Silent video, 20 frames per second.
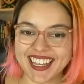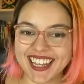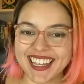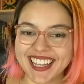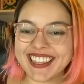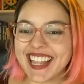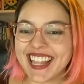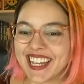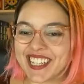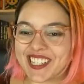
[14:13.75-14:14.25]

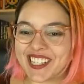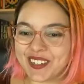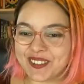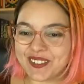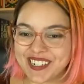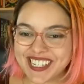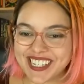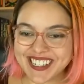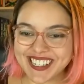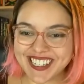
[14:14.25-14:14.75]
unless you
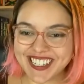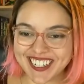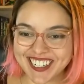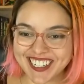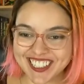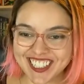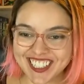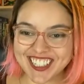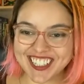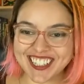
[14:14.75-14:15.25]

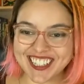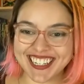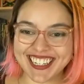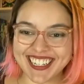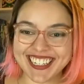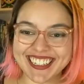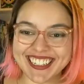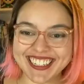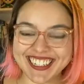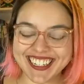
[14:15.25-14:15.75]
researched
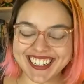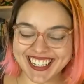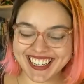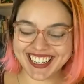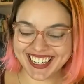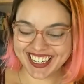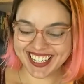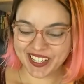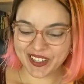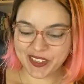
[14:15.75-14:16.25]
it,
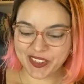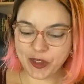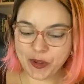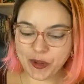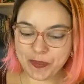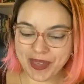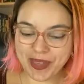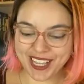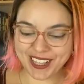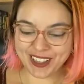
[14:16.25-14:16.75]
you
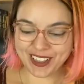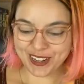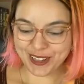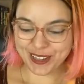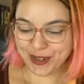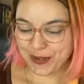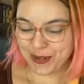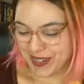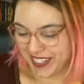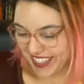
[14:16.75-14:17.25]
may not
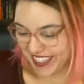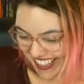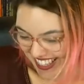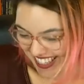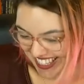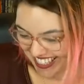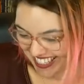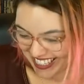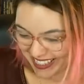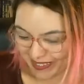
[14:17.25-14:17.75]
know what it
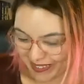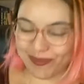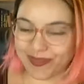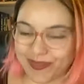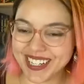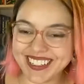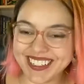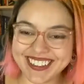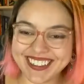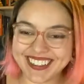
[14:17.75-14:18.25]
is,
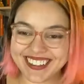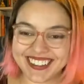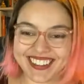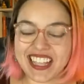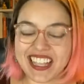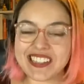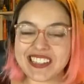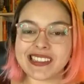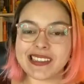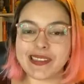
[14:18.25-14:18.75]
but
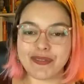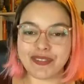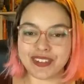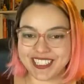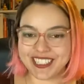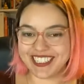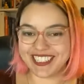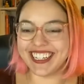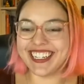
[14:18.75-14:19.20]
that's the fun.